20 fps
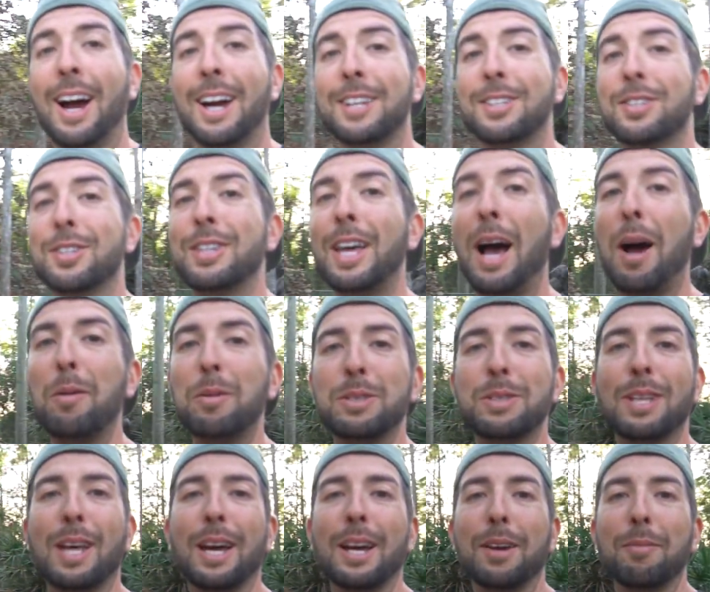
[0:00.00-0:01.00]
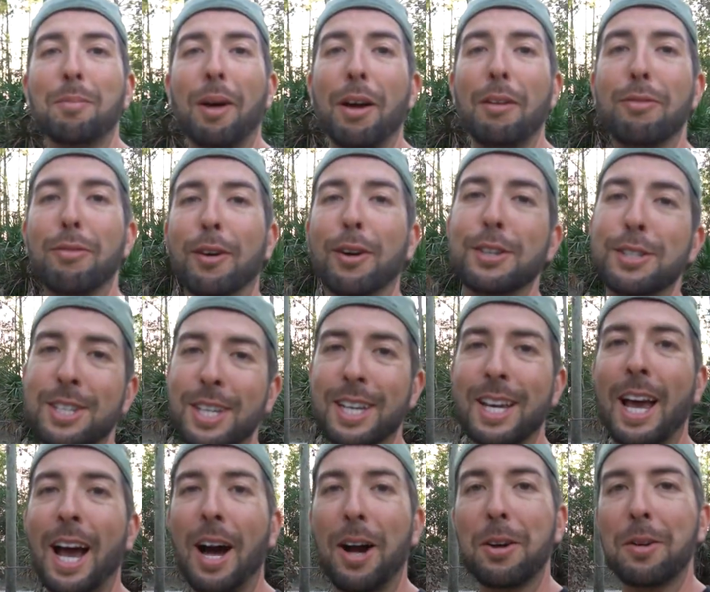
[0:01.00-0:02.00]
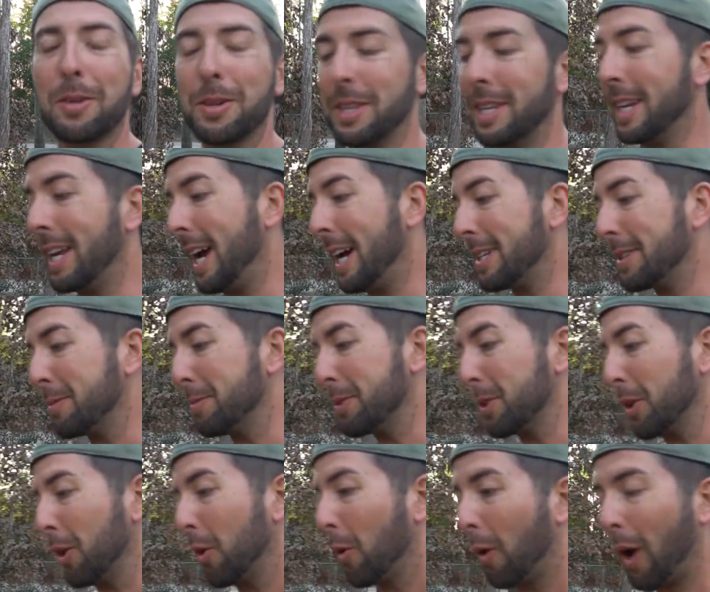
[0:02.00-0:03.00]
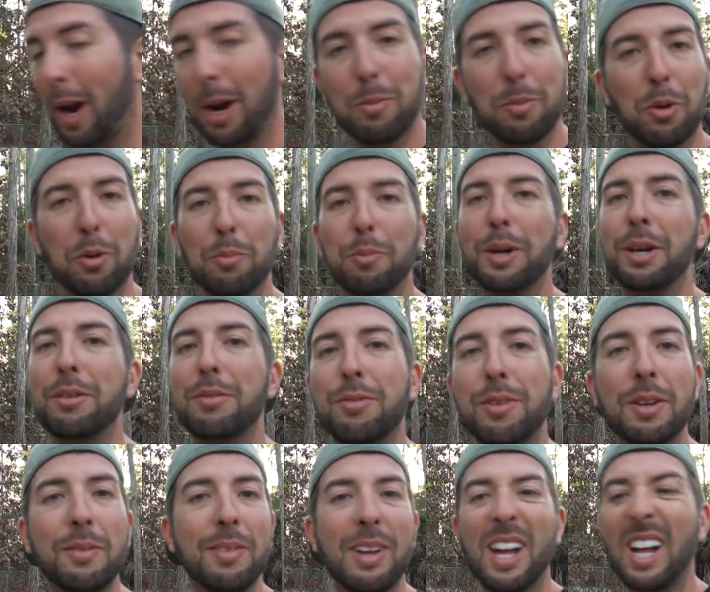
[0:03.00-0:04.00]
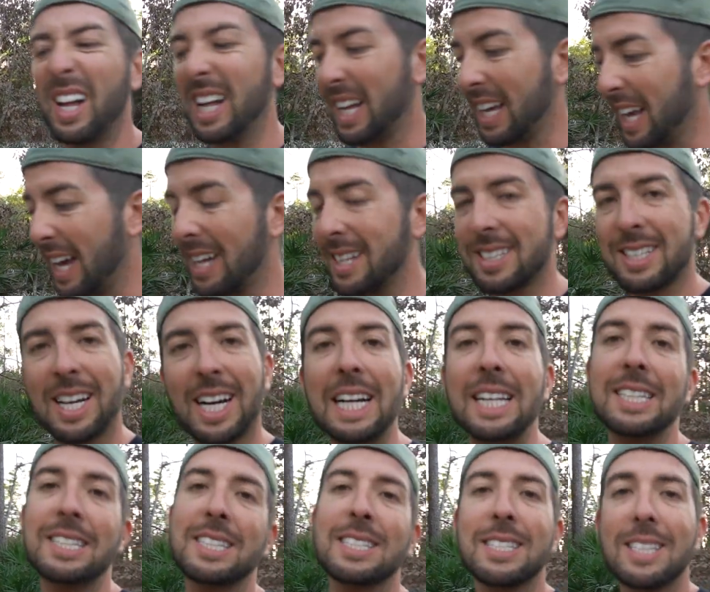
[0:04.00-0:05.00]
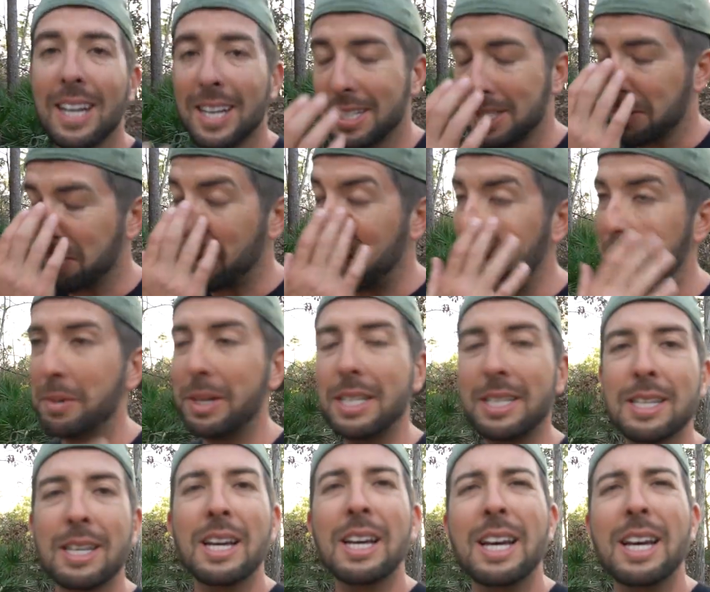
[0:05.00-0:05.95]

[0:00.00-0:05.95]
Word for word: right, so that was like my first encounter of the nest. It was incredible, big female. I got tons and tons of babies.